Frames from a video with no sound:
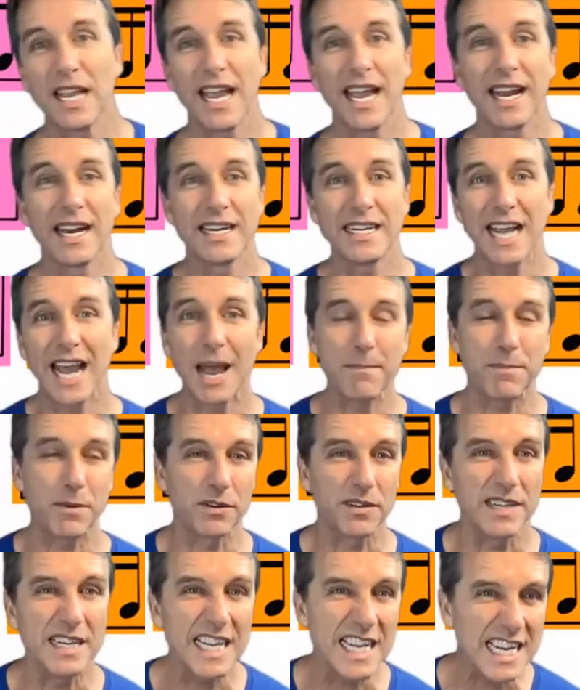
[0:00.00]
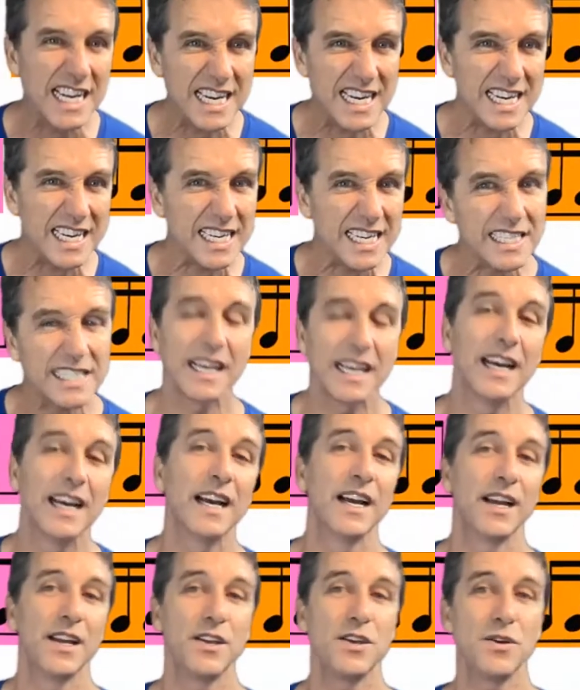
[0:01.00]
can tap your knees.
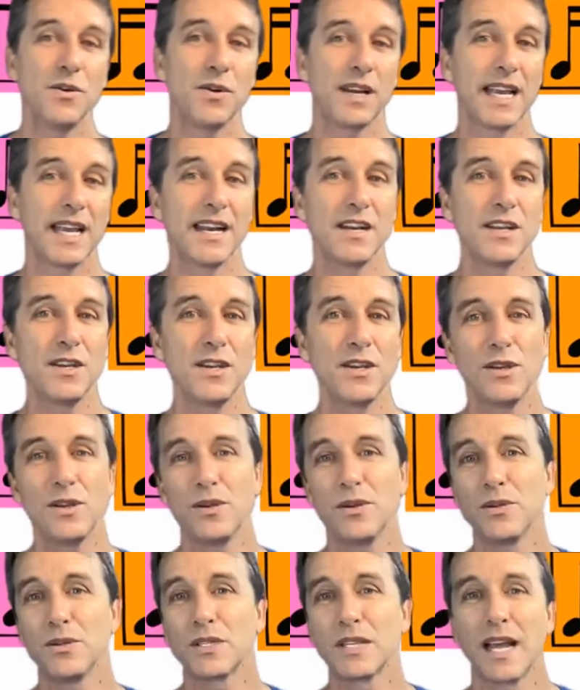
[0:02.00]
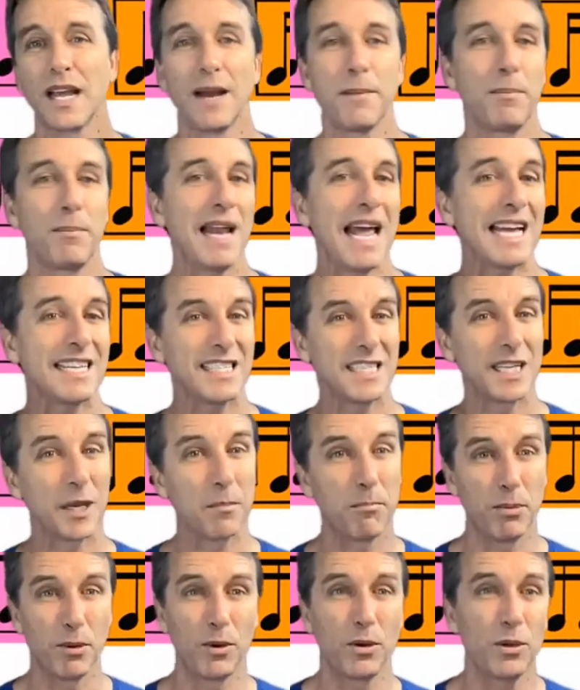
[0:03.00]
You can use a
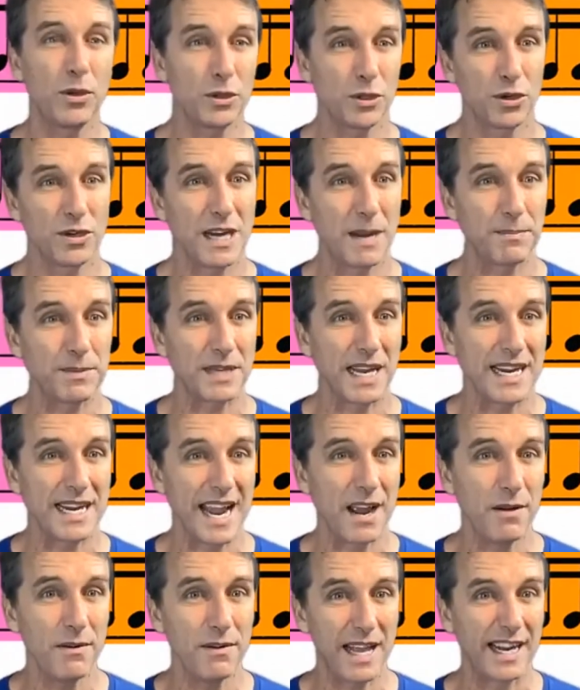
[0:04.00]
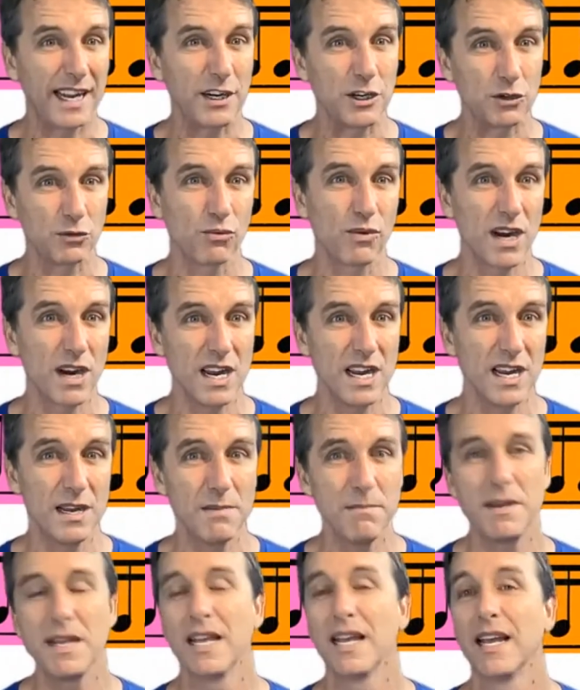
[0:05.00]
plastic bowl turned upside down like a drum.